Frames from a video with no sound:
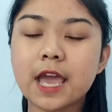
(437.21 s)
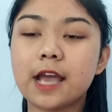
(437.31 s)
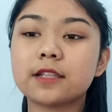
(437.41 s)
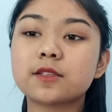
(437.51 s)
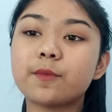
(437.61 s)

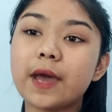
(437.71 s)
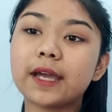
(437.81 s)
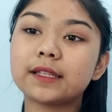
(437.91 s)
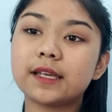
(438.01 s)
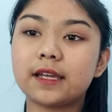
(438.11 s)
And so back
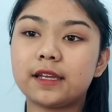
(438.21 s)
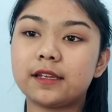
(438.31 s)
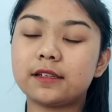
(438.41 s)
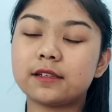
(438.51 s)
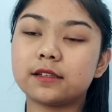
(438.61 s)

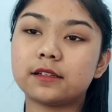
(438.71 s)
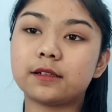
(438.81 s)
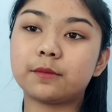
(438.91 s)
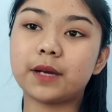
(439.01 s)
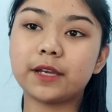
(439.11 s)
then,
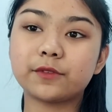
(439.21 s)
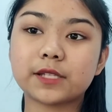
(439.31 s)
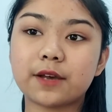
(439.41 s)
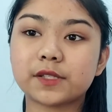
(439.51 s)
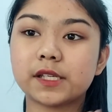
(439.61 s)
Mike
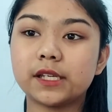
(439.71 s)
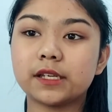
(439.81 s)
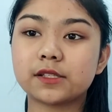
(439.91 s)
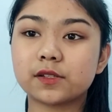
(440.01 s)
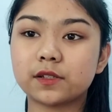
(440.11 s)
Wazowski
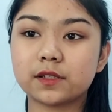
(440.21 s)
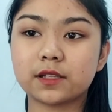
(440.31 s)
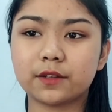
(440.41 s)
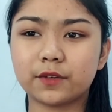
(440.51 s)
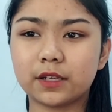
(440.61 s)
and Sully
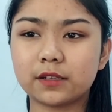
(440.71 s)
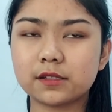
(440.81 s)
Sullivan